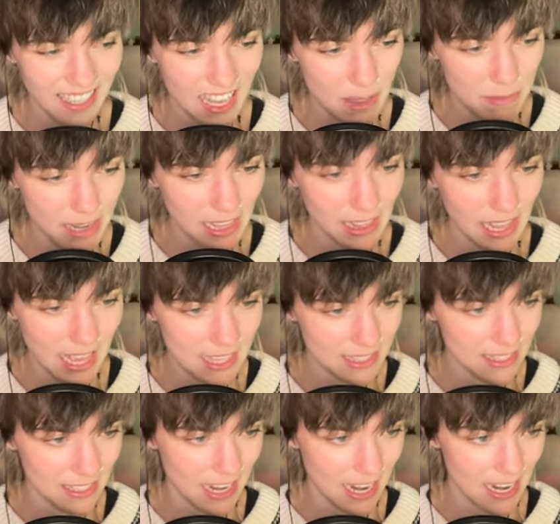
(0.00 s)
I'm a little hat
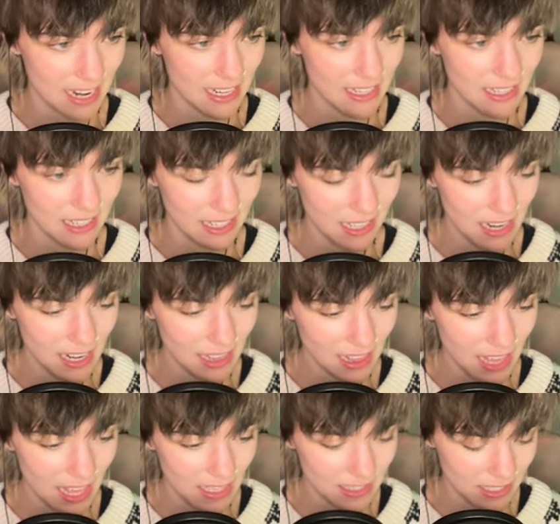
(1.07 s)
stand. A little
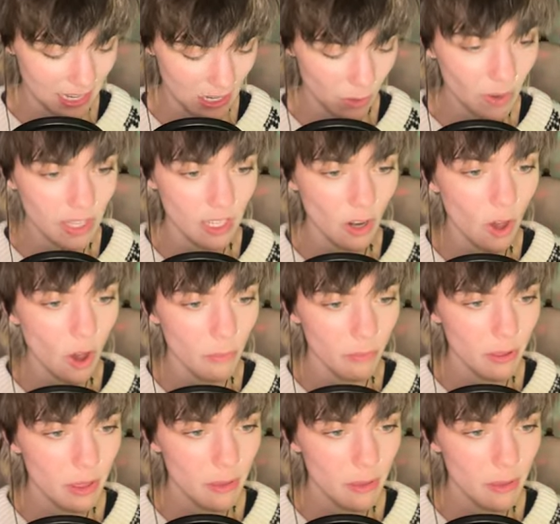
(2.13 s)
hat stand. Oh, I can hop.